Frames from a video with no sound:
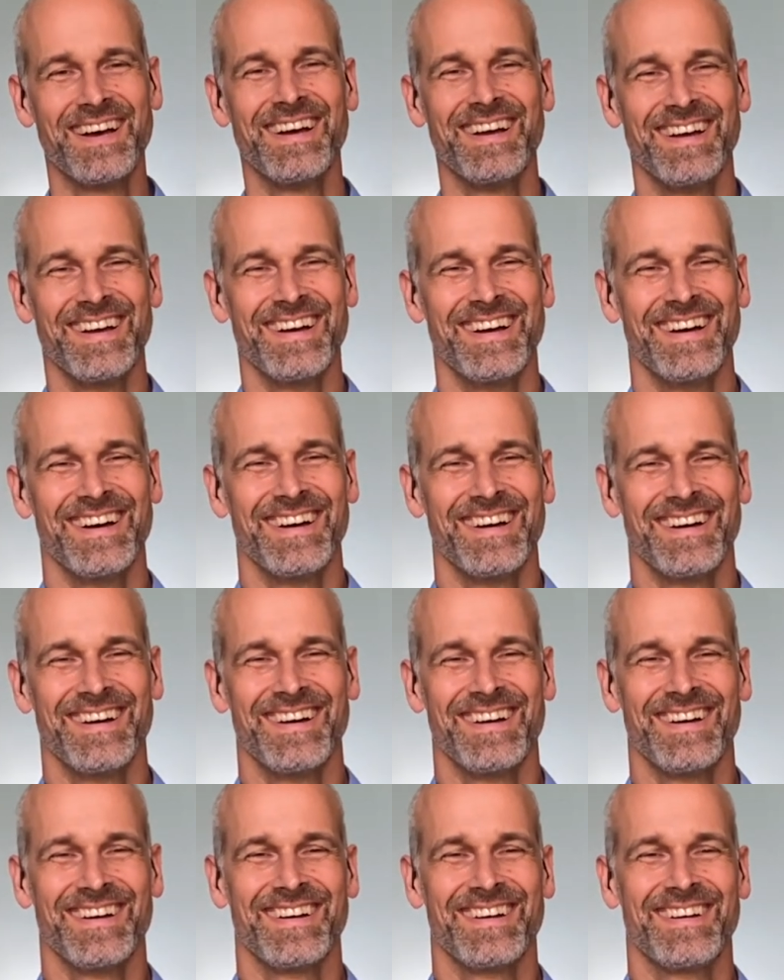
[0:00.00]

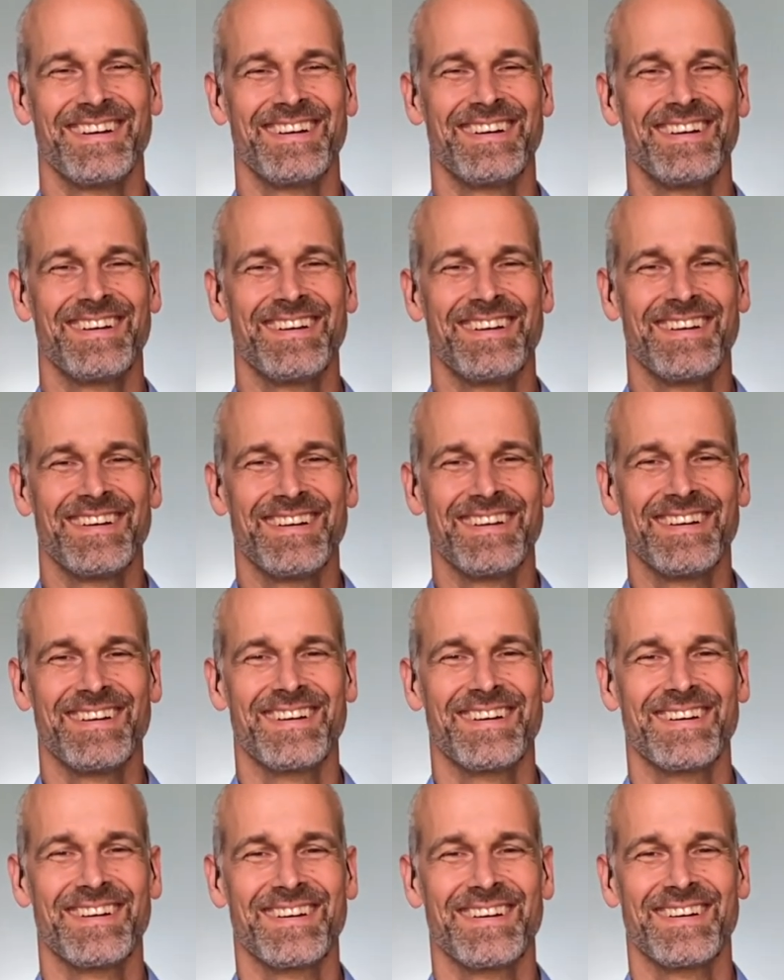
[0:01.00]

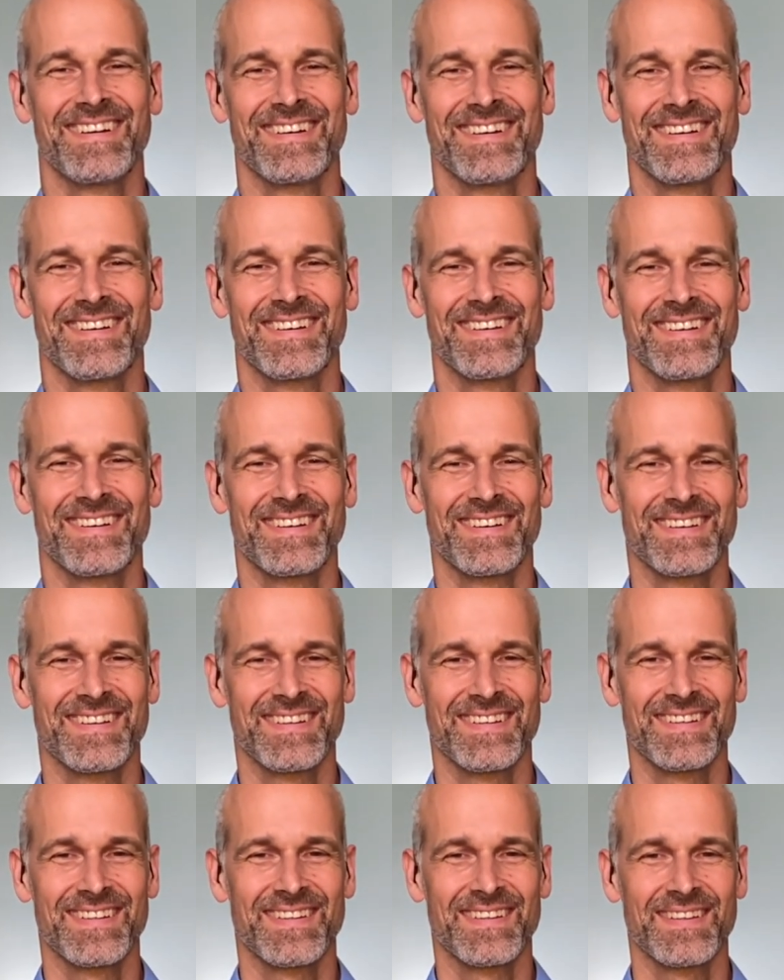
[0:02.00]

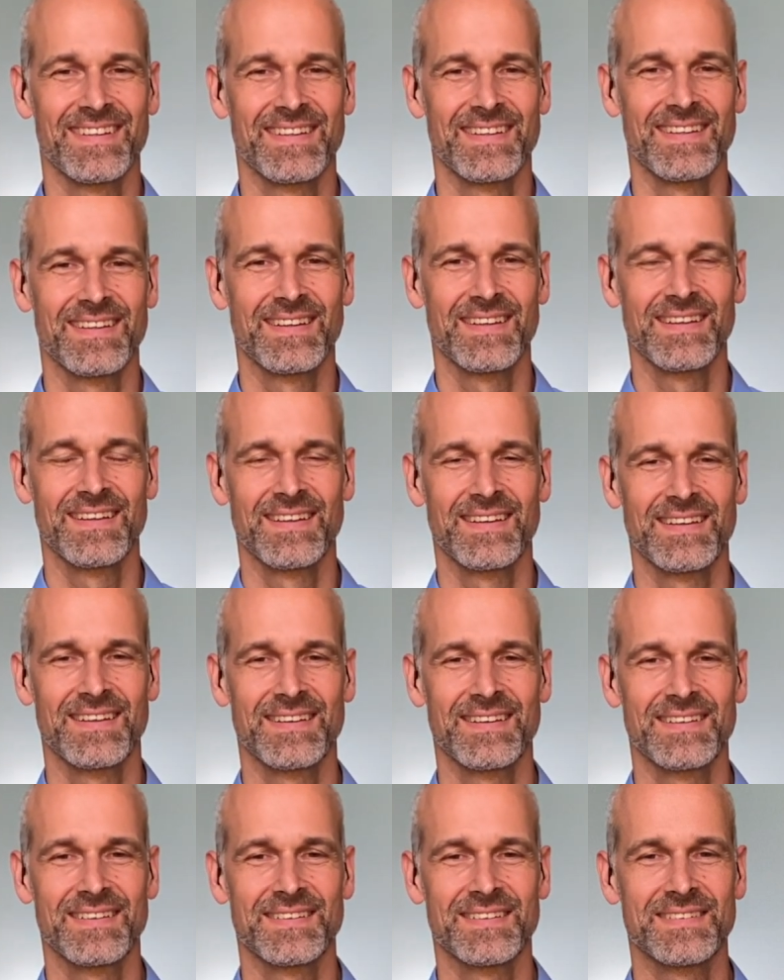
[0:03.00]

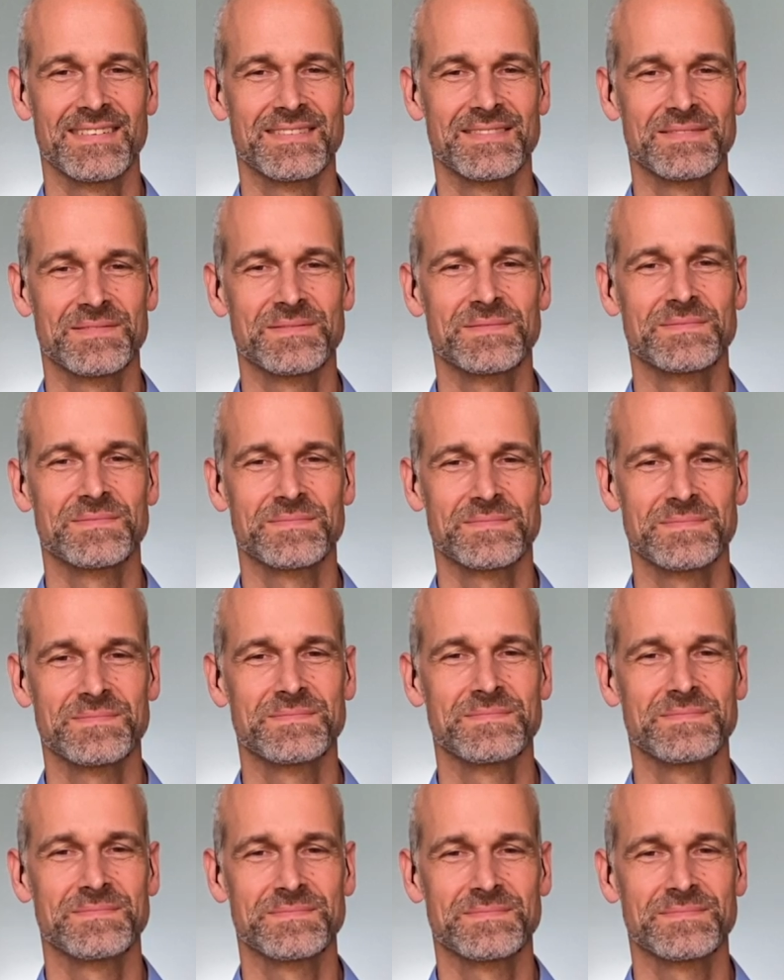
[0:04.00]

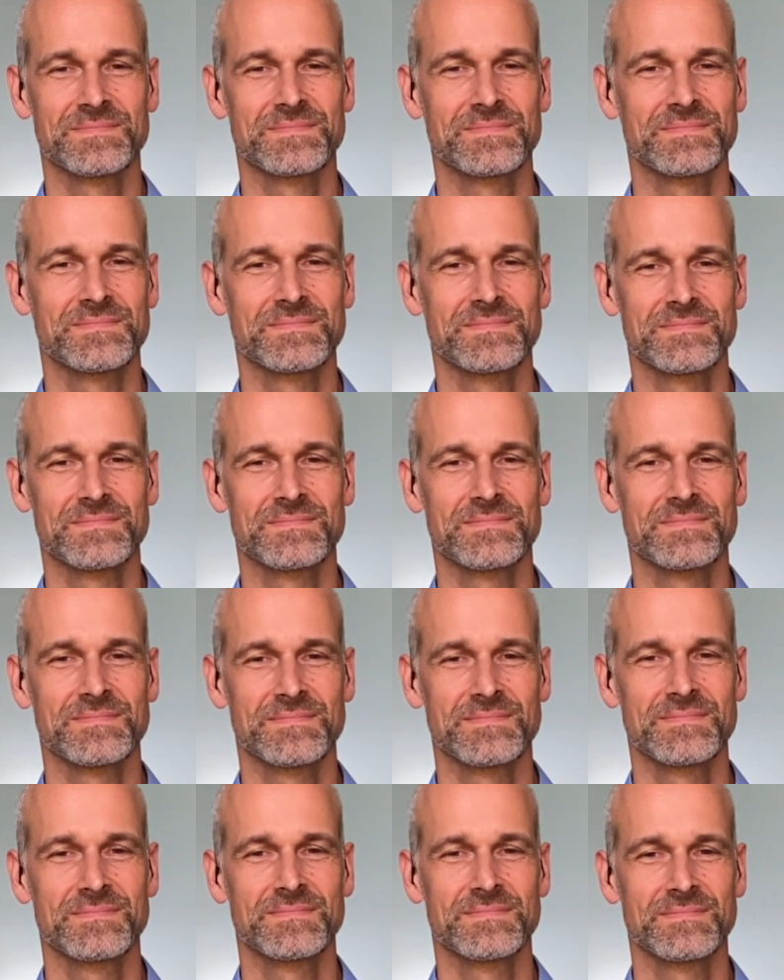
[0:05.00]

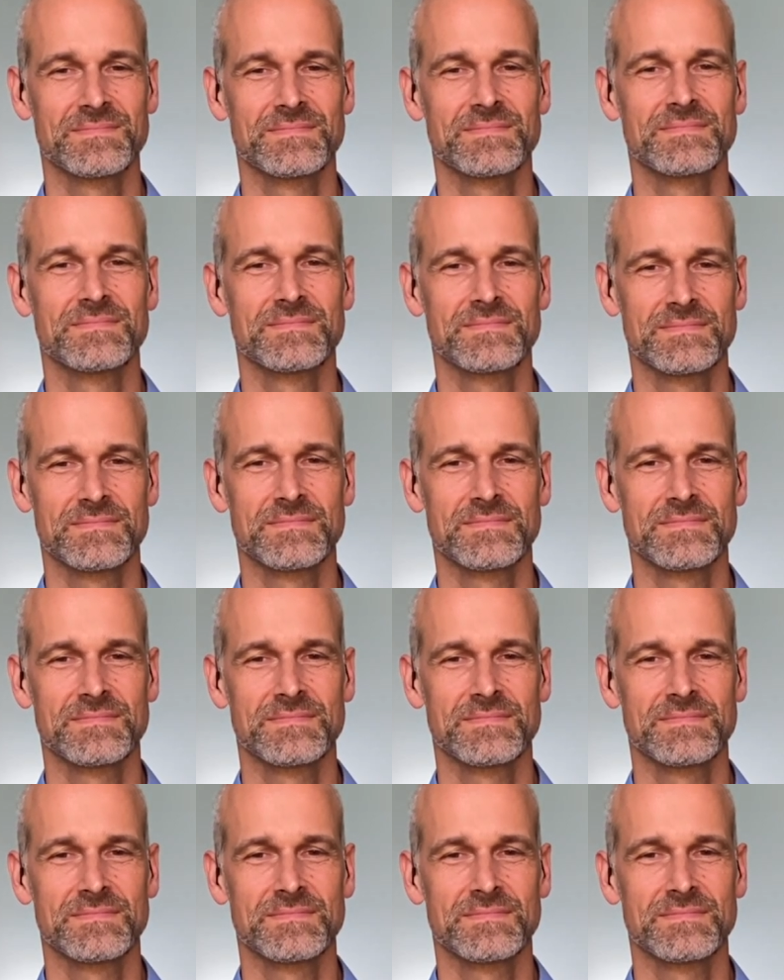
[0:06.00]
[no speech]